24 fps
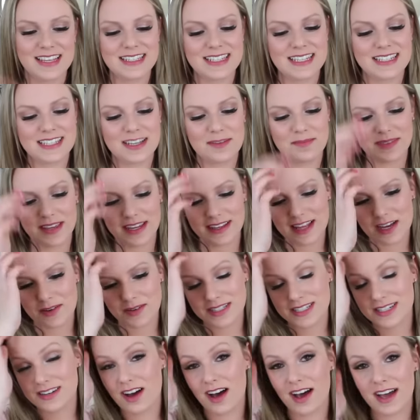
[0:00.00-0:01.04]
This is something that
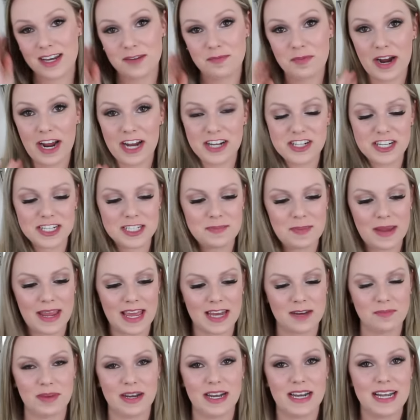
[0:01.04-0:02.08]
was not in Project
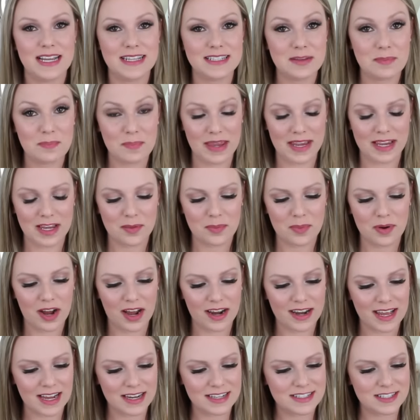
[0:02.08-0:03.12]
Pan, but it is a makeup
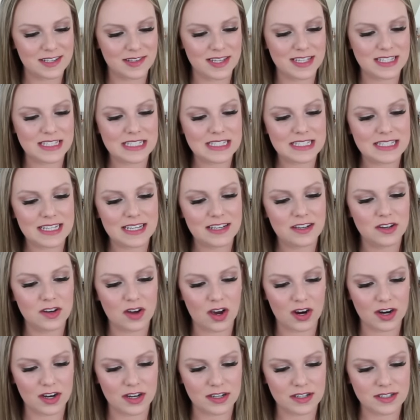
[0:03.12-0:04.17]
product. So this is the
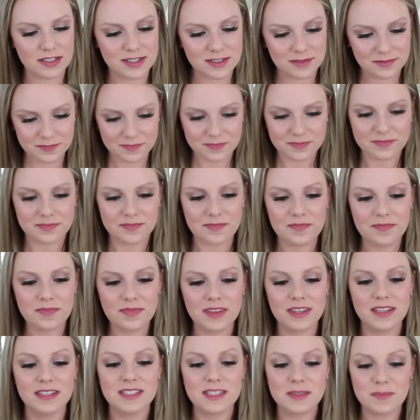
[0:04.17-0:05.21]
NARS
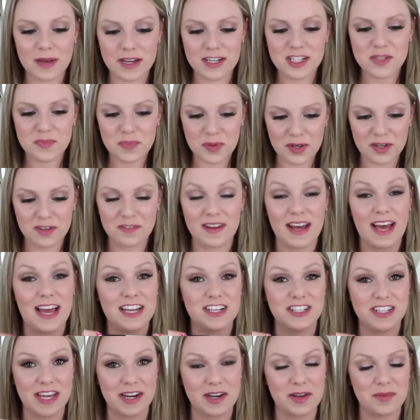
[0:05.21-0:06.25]
Smudge Proof
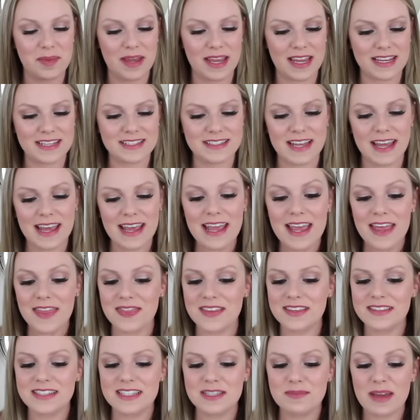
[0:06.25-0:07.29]
Eyeshadow Base.
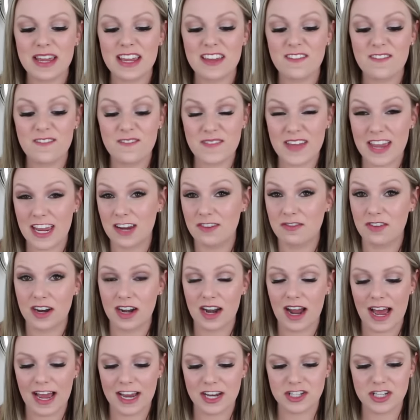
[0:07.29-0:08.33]
This is my
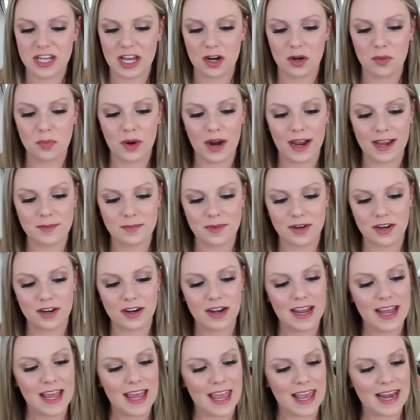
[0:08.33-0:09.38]
favorite eyeshadow
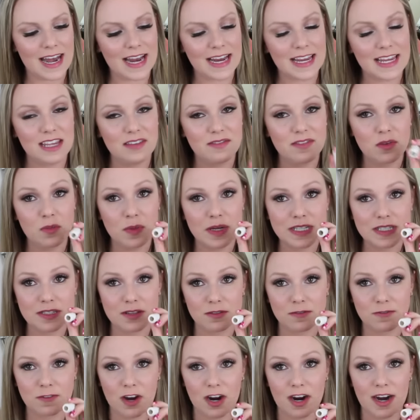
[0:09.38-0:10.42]
primer, and I even went
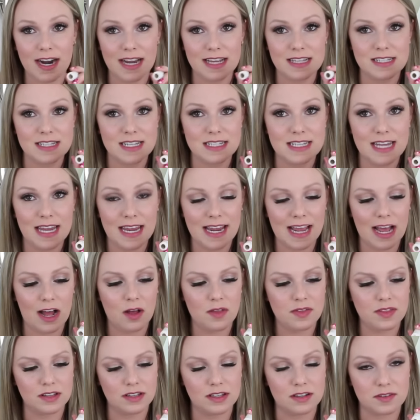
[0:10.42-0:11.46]
so far as to take
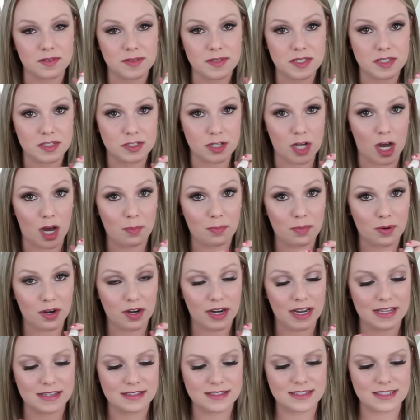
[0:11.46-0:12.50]
out the little
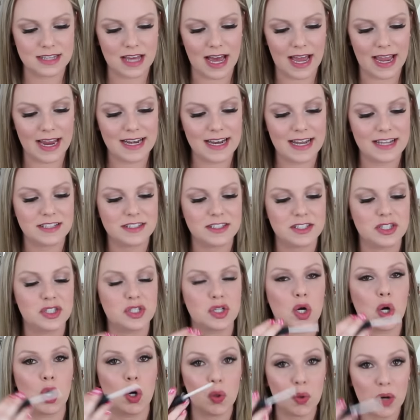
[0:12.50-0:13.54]
stopper inside and
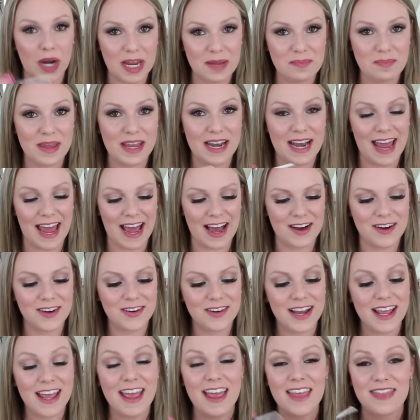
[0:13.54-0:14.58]
scrape it
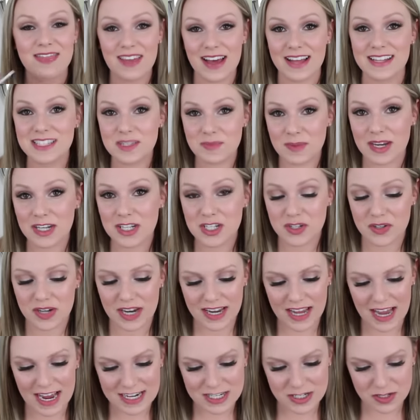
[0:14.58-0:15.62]
out. That's my
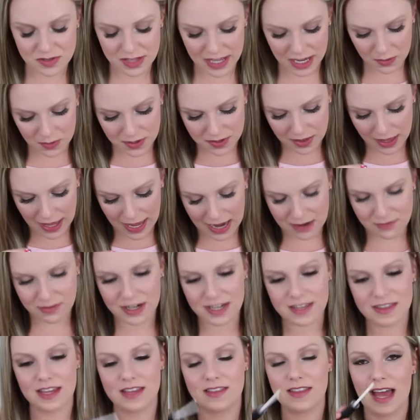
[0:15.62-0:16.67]
trick. I do that with
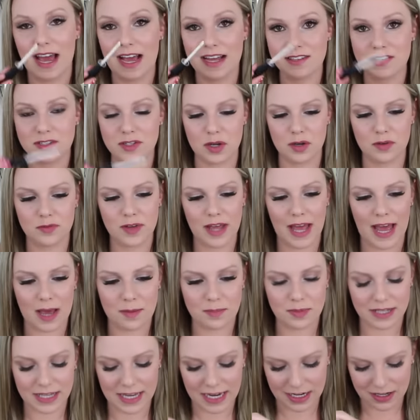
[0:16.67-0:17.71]
everything that has a doe foot
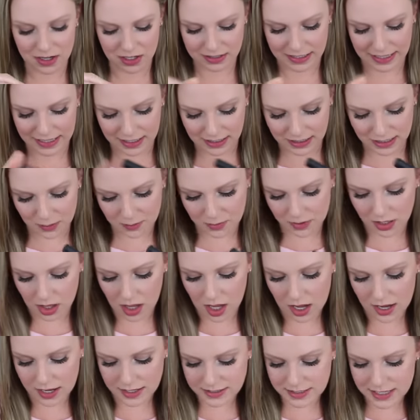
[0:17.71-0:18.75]
applicator, like lip
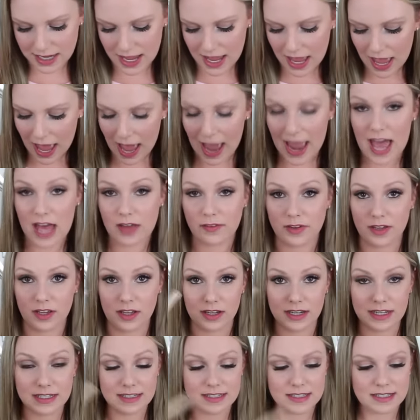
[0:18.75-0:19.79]
gloss. I
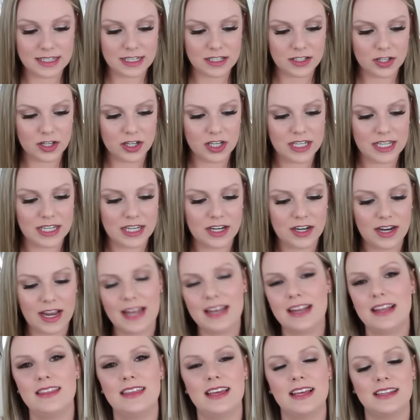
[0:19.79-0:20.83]
have a concealer here,
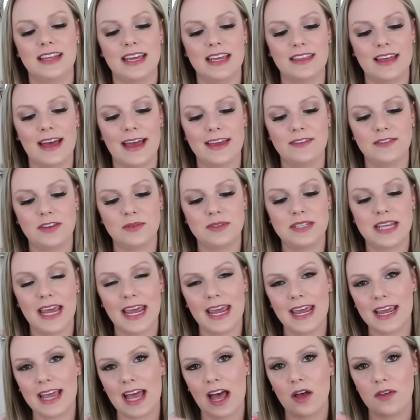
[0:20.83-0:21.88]
anything like that. If you
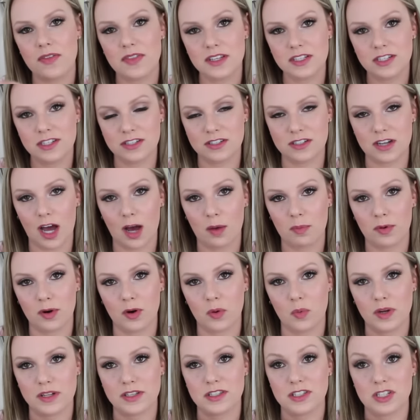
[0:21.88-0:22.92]
take out the
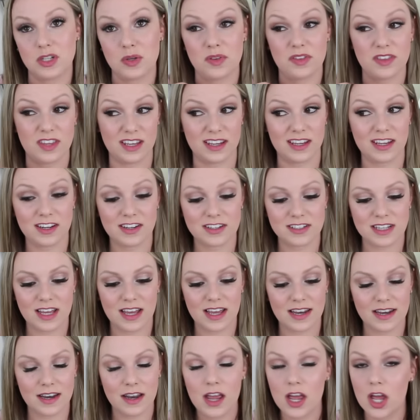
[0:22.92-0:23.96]
stopper once you think you're
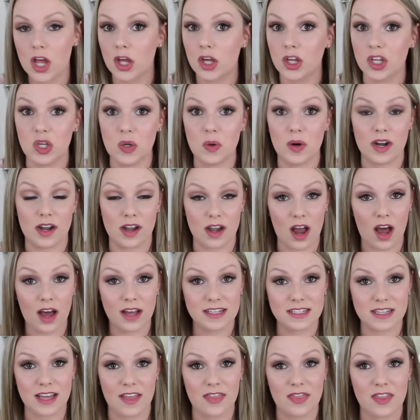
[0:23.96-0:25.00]
done, you are
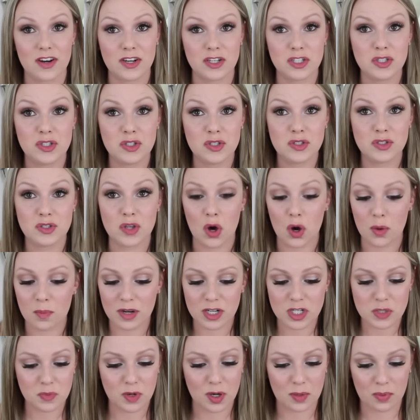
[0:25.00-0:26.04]
not done. There's so
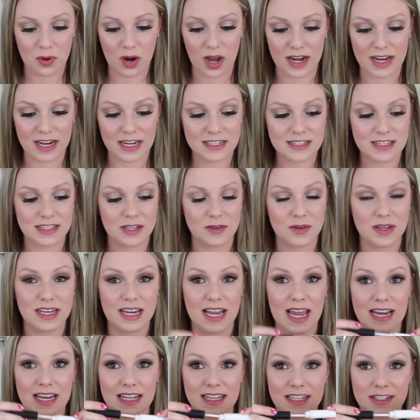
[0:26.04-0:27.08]
much more product that you can
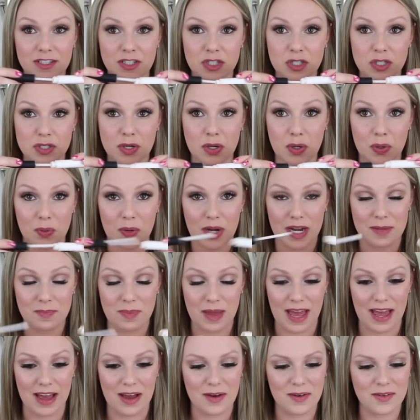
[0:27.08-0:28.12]
kind of like scrape
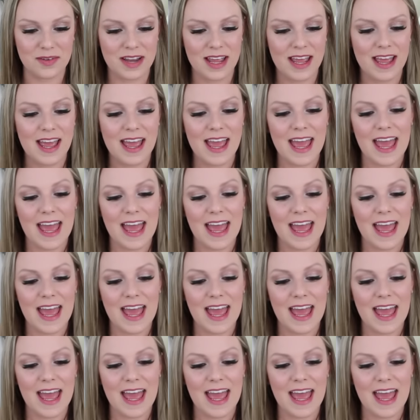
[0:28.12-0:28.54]
out.